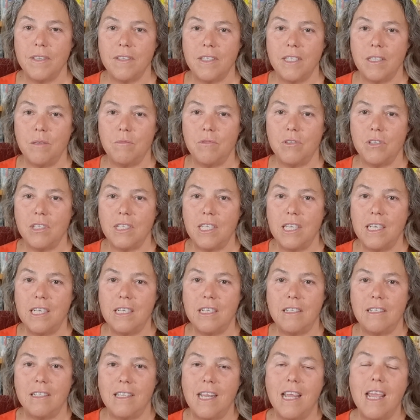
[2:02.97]
seems the need
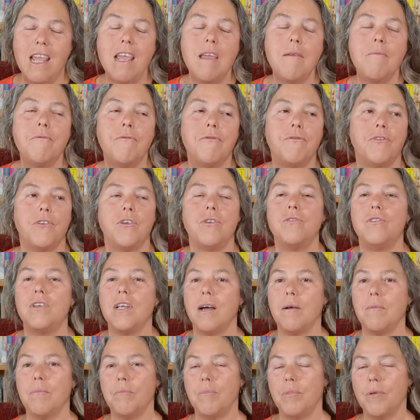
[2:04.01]
to info
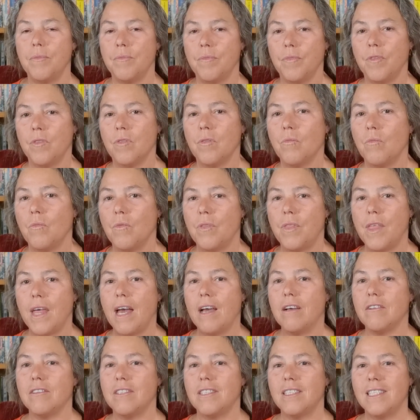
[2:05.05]
dump
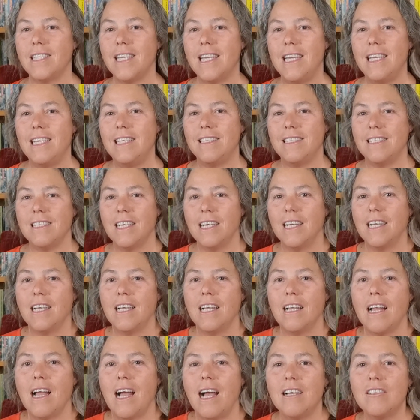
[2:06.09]
without cease,
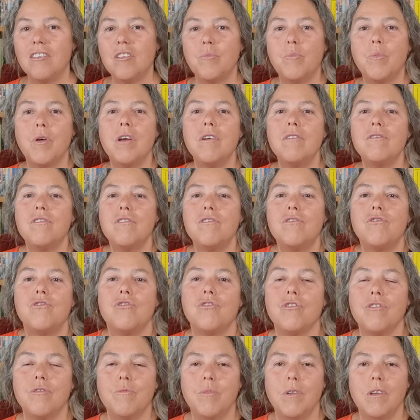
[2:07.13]
I suppose it
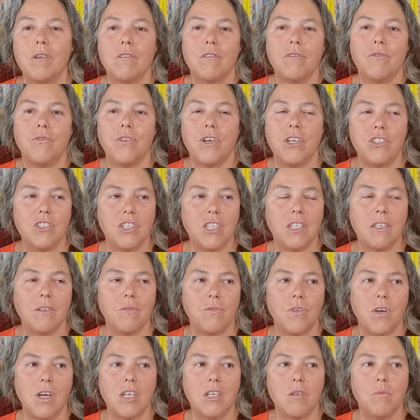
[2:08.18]
should be refreshing to
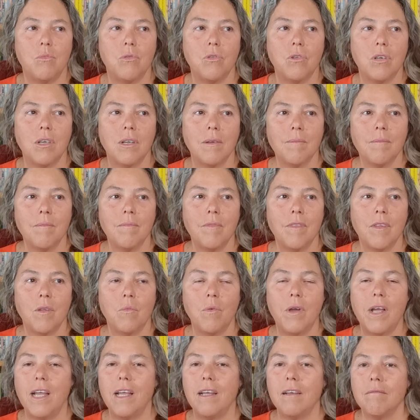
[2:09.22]
find a book
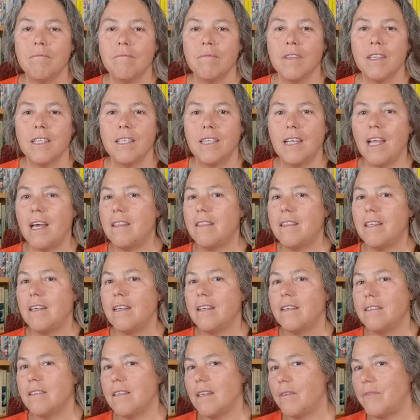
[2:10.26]
where nothing
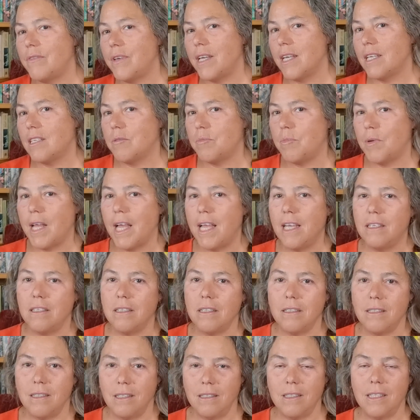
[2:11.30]
is ever explained
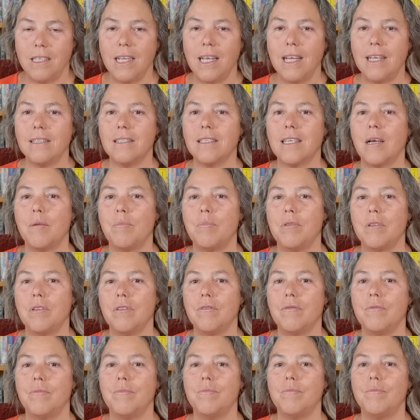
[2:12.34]
until the last couple
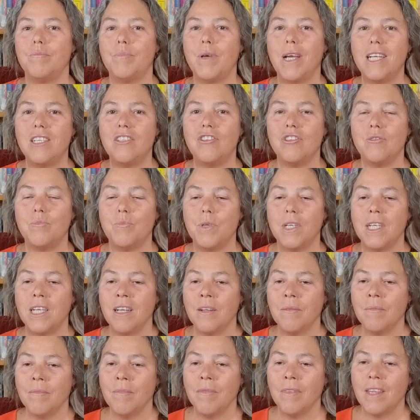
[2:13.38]
of pages, but
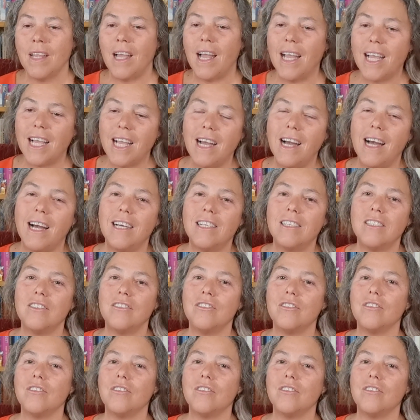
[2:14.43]
I can't